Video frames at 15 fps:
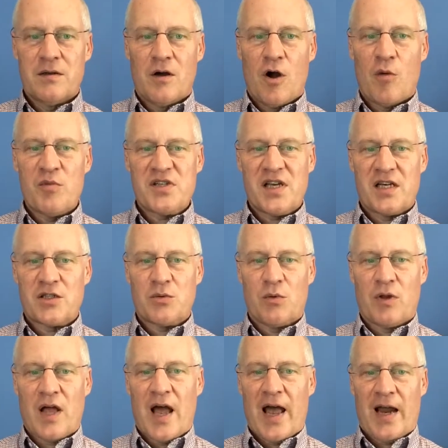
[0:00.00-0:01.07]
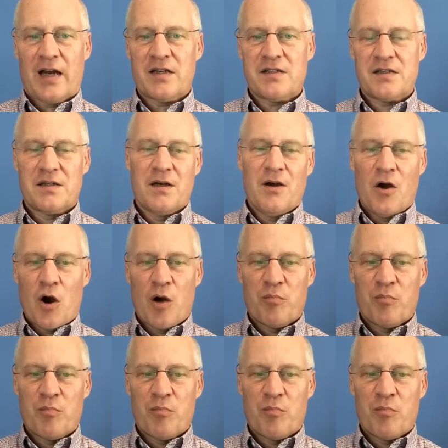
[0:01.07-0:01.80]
homosexual acts are